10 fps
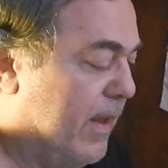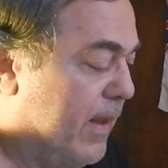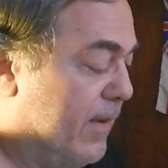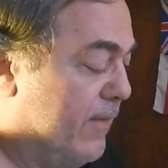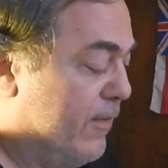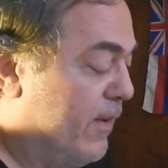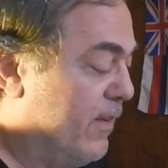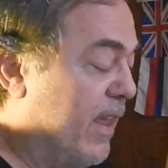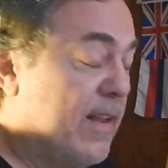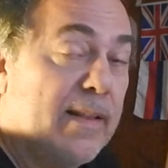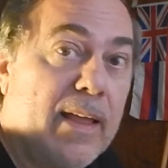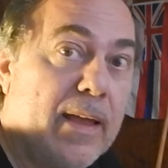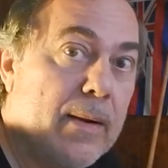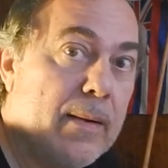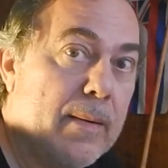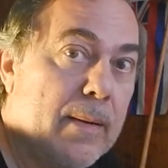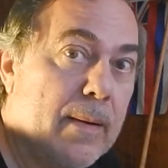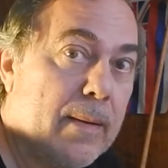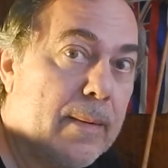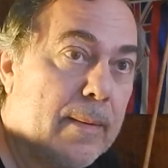and she's heading
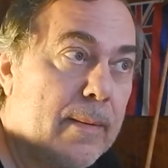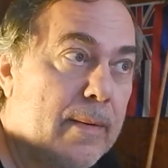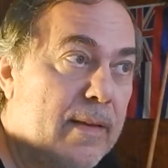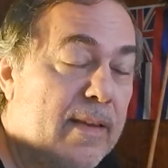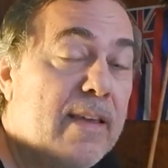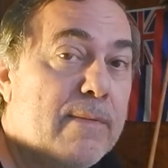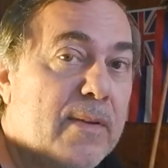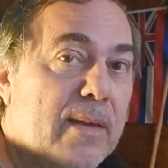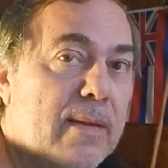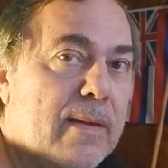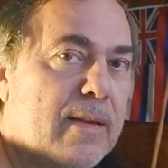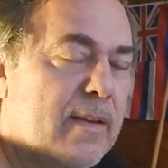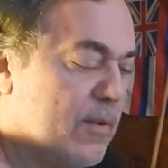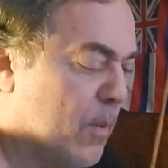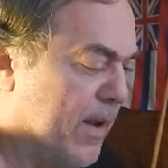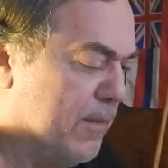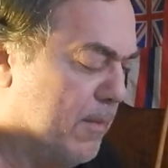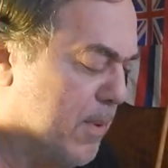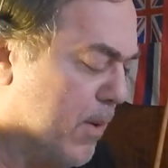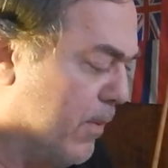that. Evie is Hawaiian
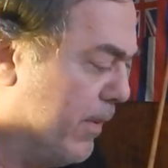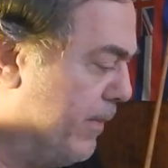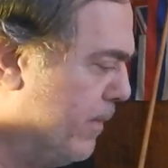for bone,